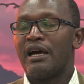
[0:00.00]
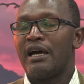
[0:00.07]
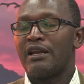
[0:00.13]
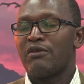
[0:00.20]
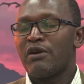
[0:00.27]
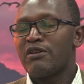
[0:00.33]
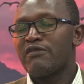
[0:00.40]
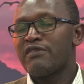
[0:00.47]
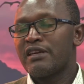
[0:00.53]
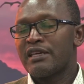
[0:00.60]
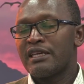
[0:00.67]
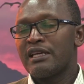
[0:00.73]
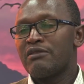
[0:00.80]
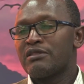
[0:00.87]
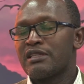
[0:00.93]
And one of the
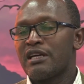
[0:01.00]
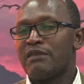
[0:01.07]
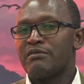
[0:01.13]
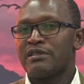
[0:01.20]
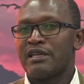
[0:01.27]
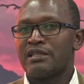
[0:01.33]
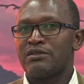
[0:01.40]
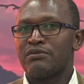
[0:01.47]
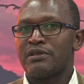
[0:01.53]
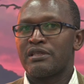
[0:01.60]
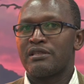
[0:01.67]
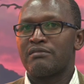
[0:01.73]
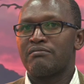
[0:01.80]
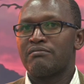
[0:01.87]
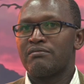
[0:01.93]
key outcomes that
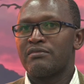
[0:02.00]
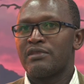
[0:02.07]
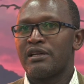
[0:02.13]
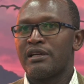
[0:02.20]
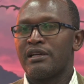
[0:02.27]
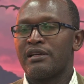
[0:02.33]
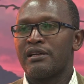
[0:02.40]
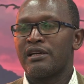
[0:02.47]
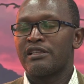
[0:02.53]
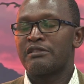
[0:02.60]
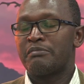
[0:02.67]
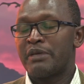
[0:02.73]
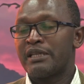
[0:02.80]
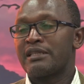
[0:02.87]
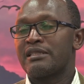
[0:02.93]
we
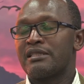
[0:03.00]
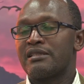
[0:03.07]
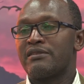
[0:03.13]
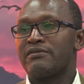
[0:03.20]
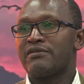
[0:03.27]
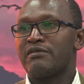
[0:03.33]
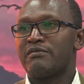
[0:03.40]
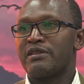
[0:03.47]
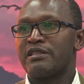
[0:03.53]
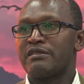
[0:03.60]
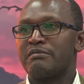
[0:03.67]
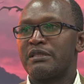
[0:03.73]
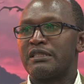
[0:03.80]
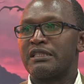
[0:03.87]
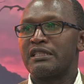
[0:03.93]
expect from
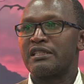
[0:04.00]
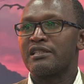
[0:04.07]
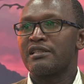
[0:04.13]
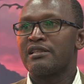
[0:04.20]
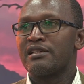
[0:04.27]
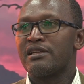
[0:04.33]
this meeting